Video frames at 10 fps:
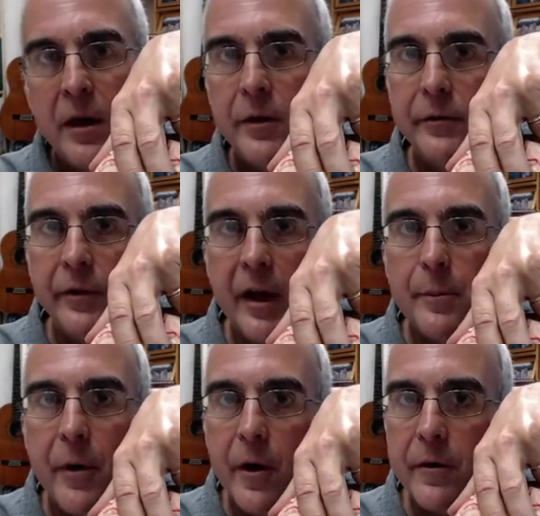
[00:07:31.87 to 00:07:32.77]
So that
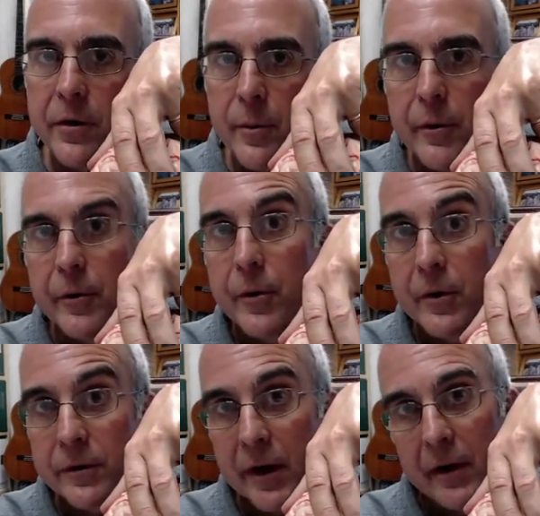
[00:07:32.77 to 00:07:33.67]
part of the motor
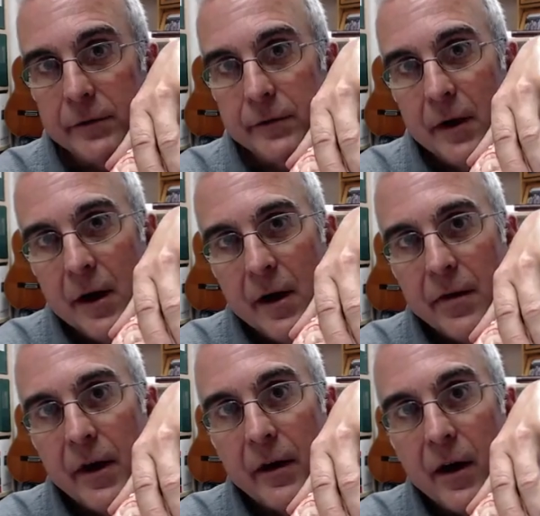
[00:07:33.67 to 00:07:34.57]
cortex
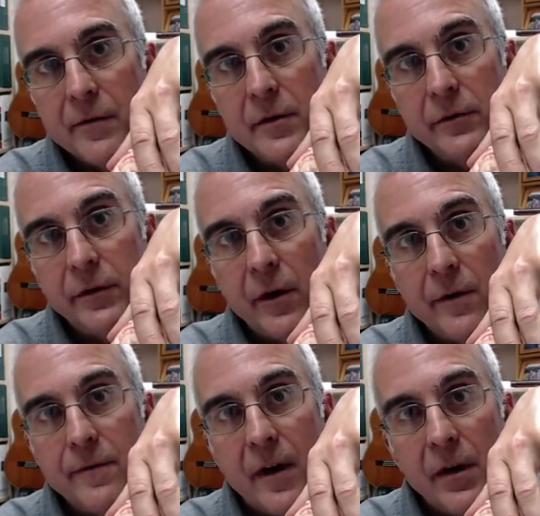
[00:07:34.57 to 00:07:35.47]
that governs our
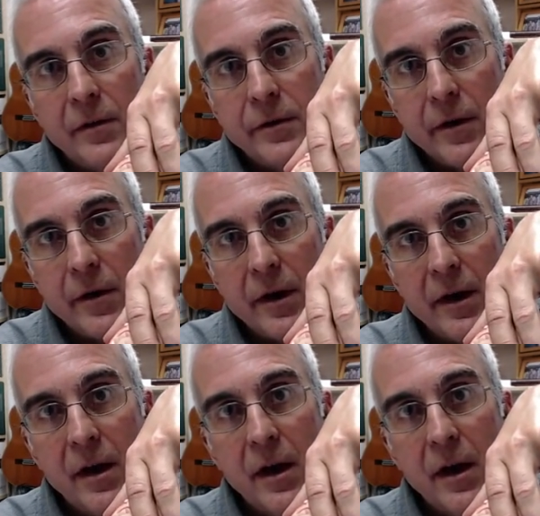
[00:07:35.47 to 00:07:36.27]
voluntary